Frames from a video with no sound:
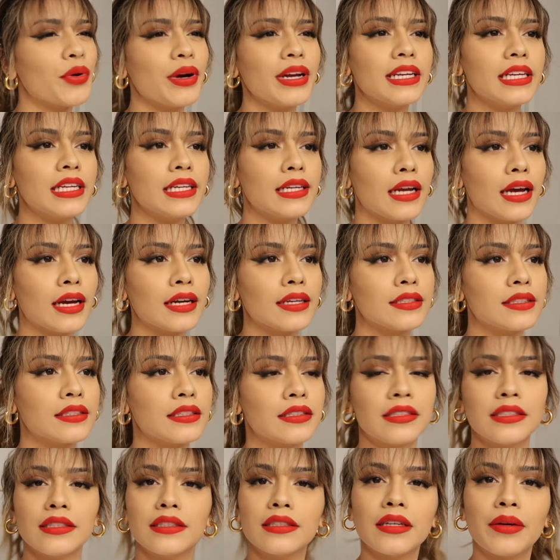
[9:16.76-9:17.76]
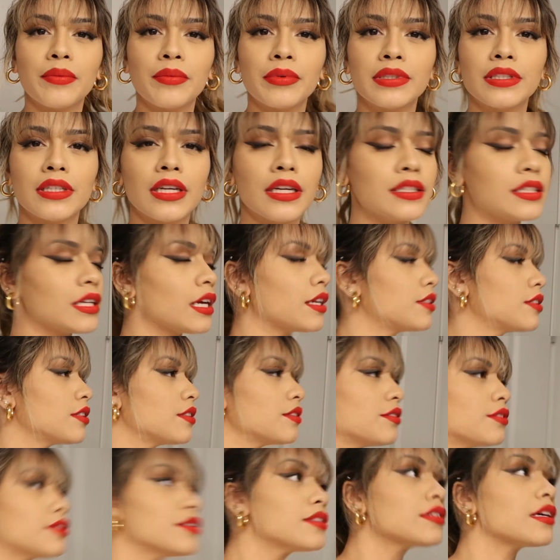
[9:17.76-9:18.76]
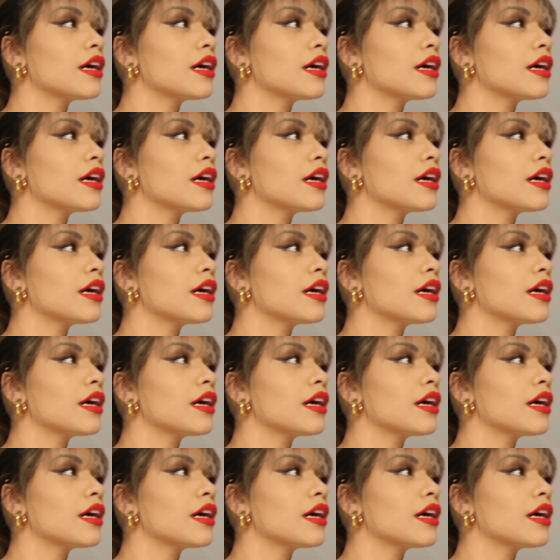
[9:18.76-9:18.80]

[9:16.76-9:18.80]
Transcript: do I need next? Did someone say a tattoo?